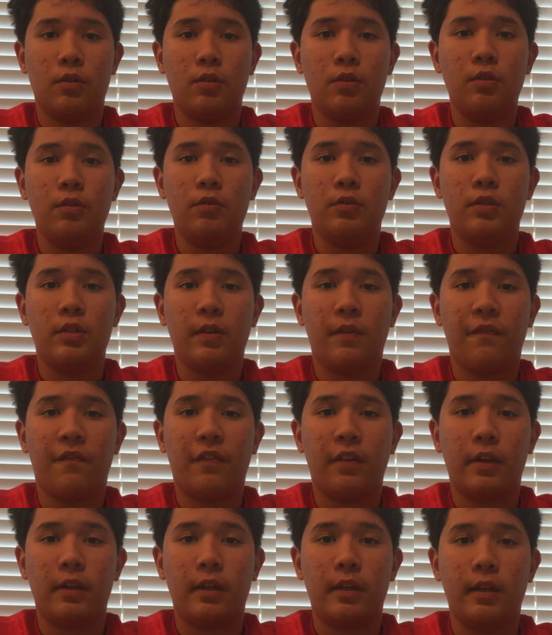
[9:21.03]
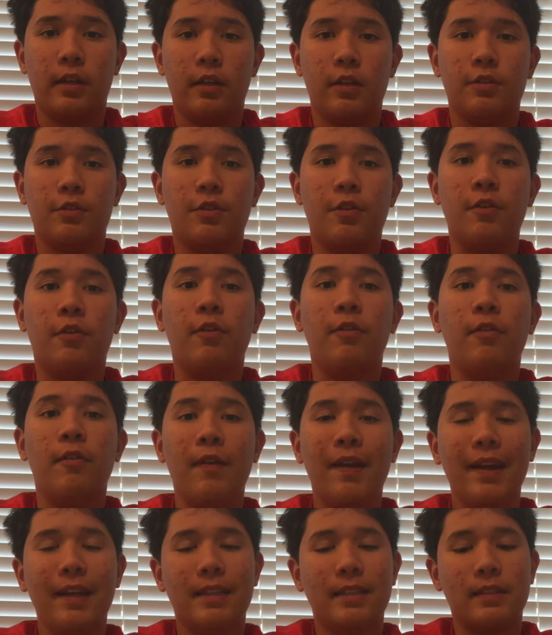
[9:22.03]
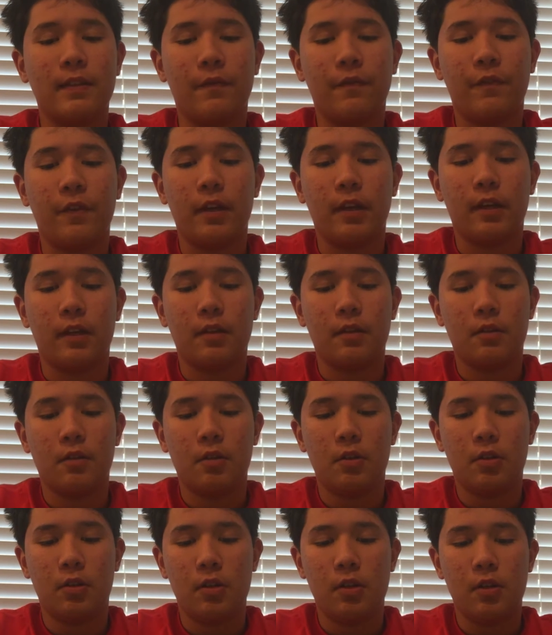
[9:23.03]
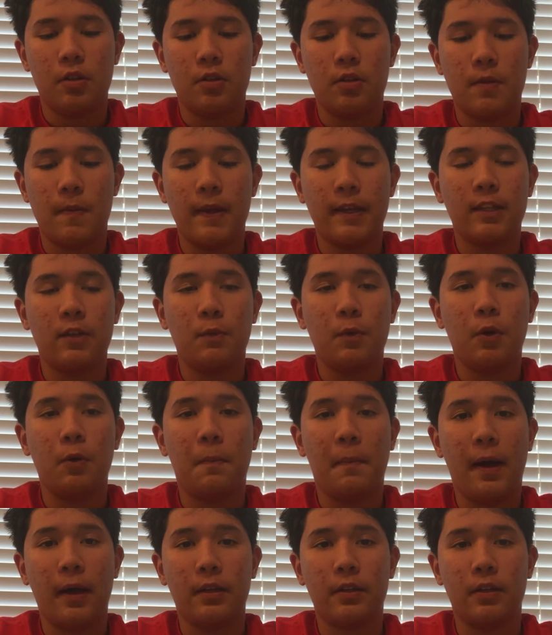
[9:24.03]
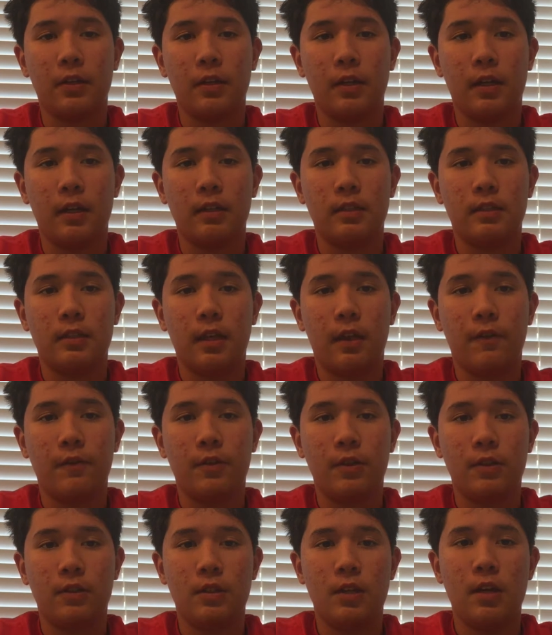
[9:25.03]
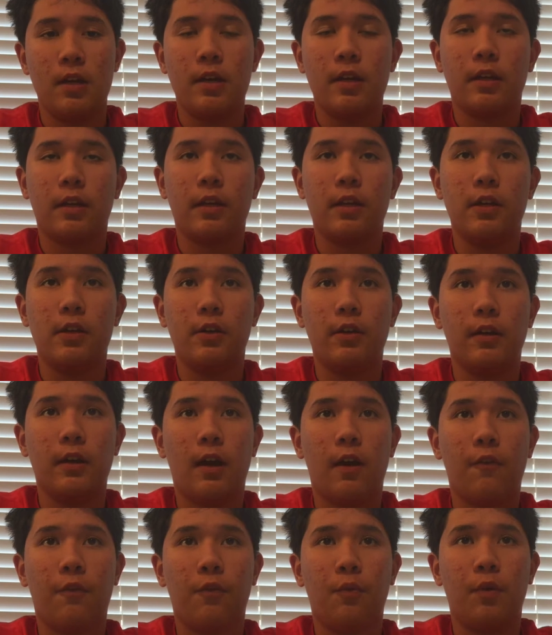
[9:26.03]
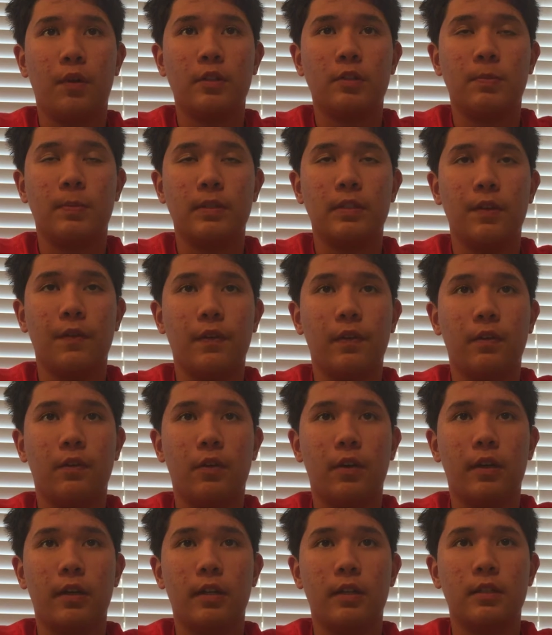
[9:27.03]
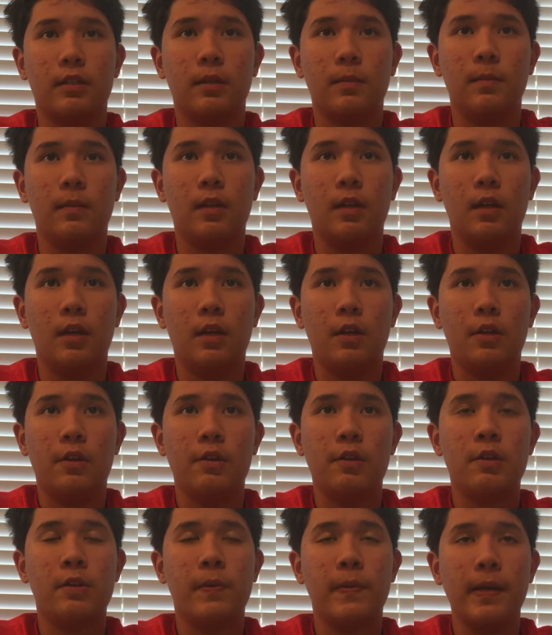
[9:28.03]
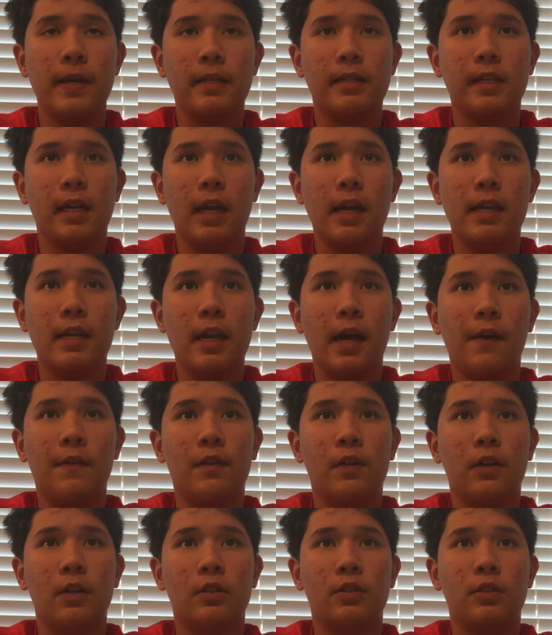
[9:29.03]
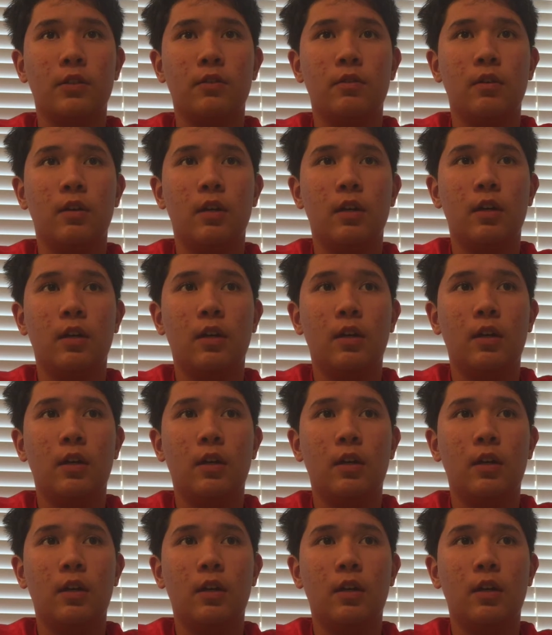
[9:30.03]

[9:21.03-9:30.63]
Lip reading: use something to create something, to make the world better. Instead of just killing off one specific organism, you create another to